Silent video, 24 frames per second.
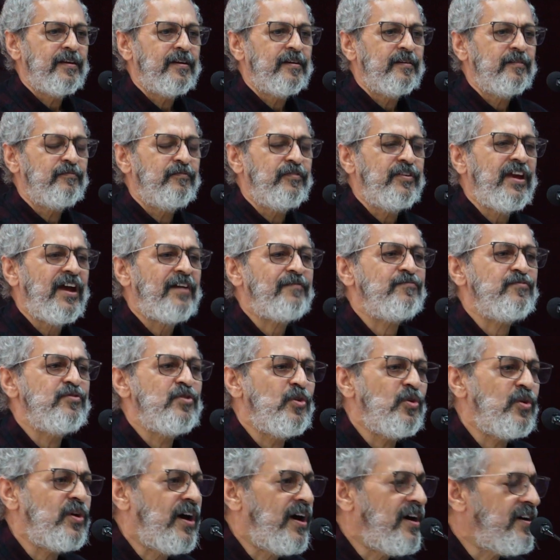we have
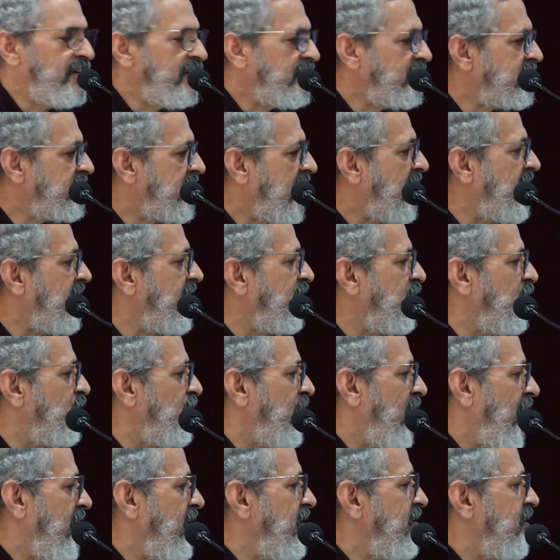no understanding
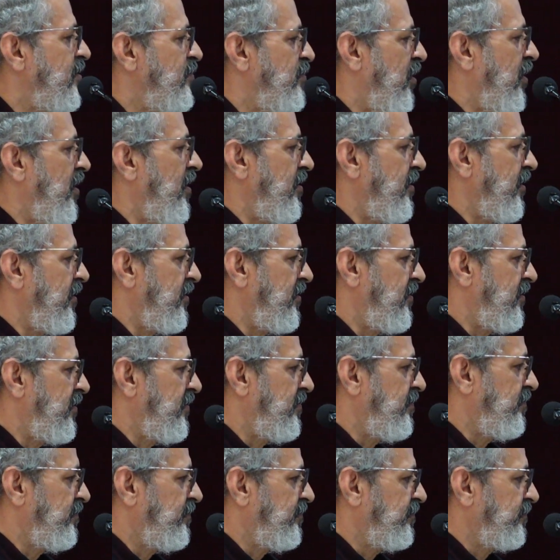of identity politics.
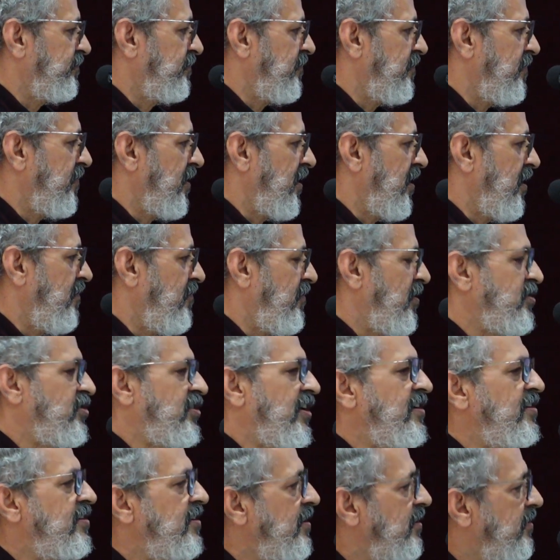We
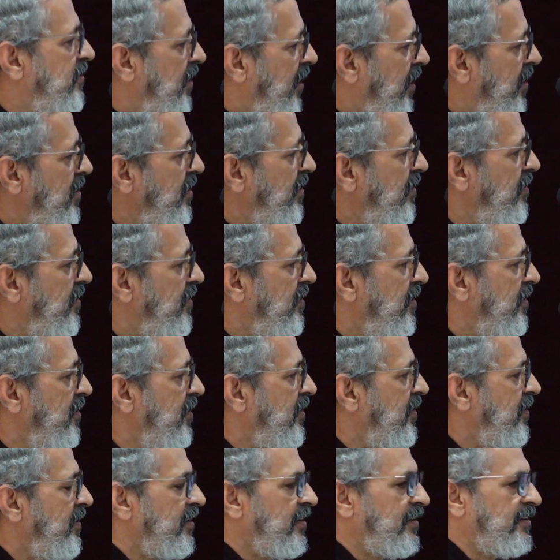generally think
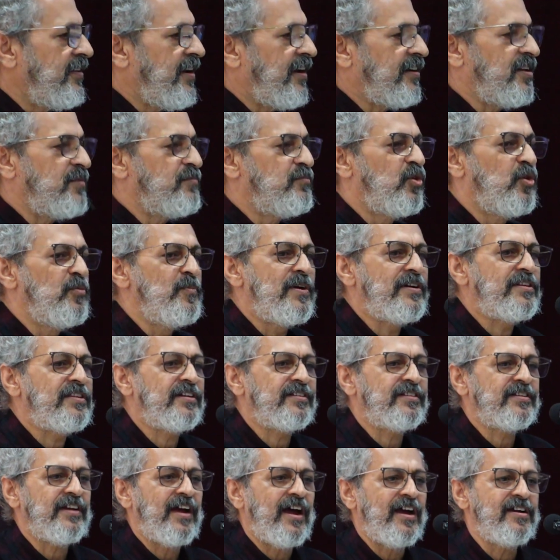that the moment there
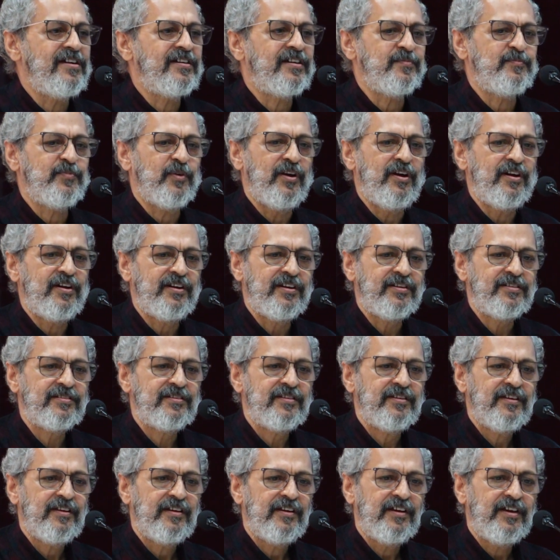is an identity politics,
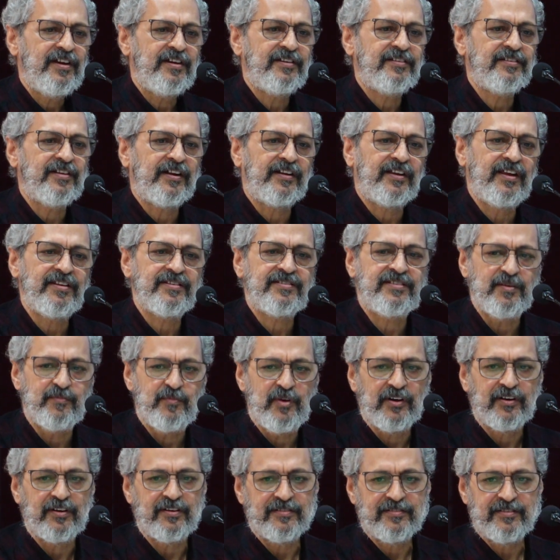it is against
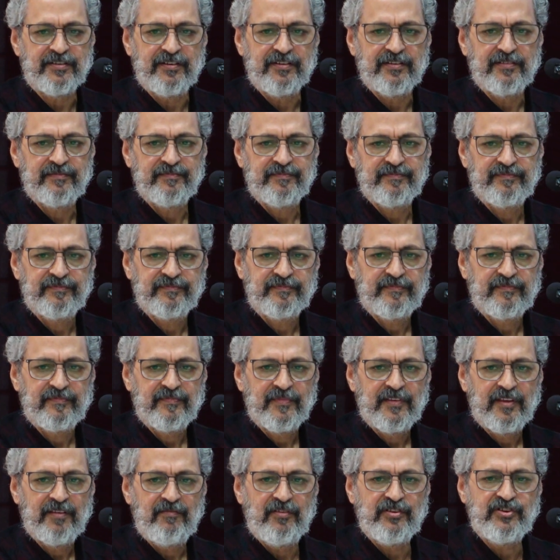democracy.
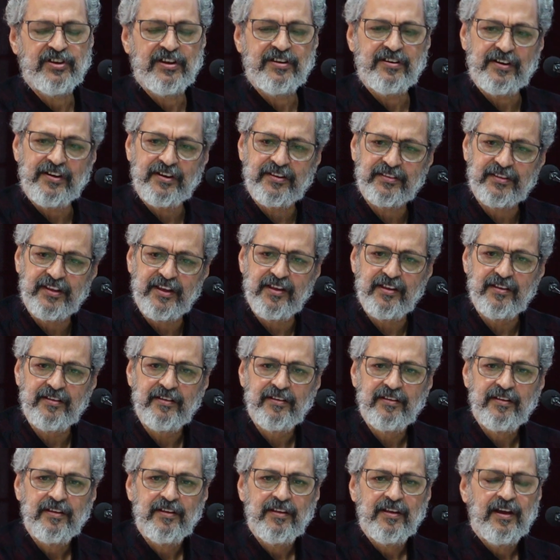We generally think
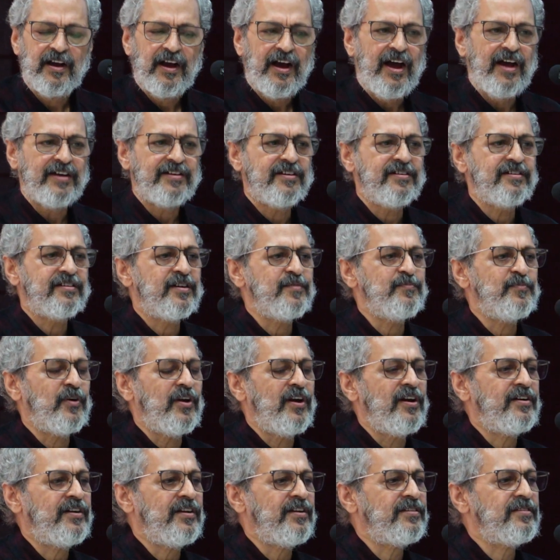identity
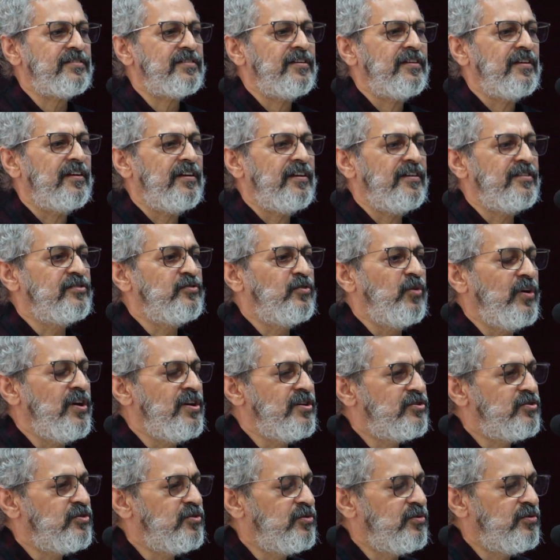politics is
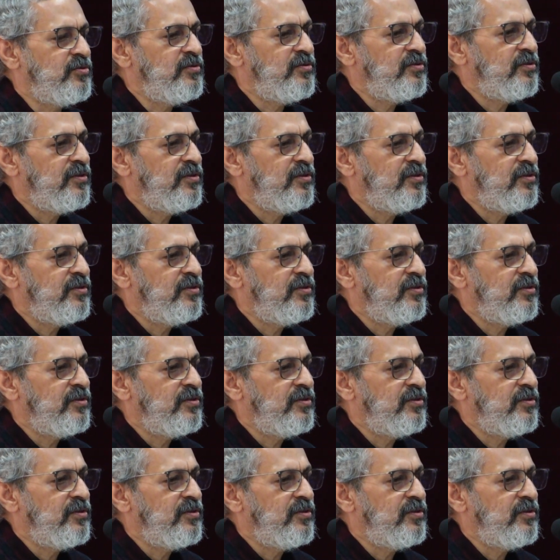going to